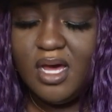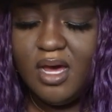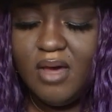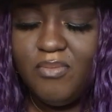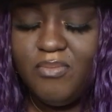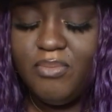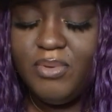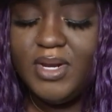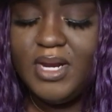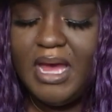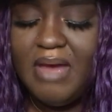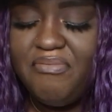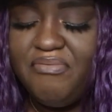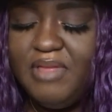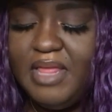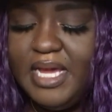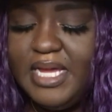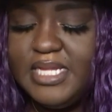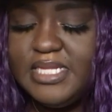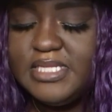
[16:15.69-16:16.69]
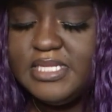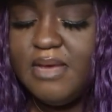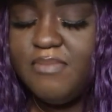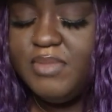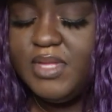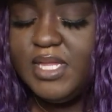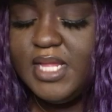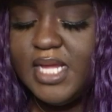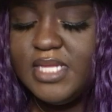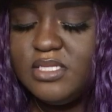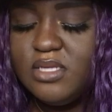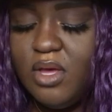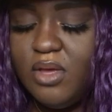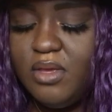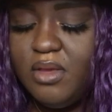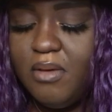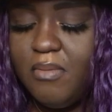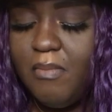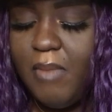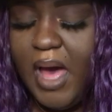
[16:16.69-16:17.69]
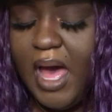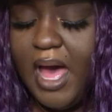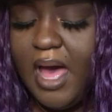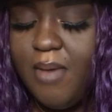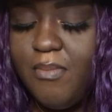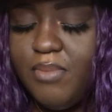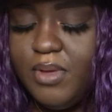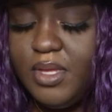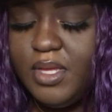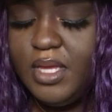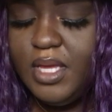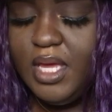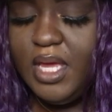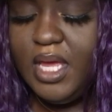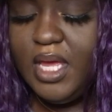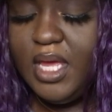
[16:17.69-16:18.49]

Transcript: Um, but I feel like it's something that's on your mind, but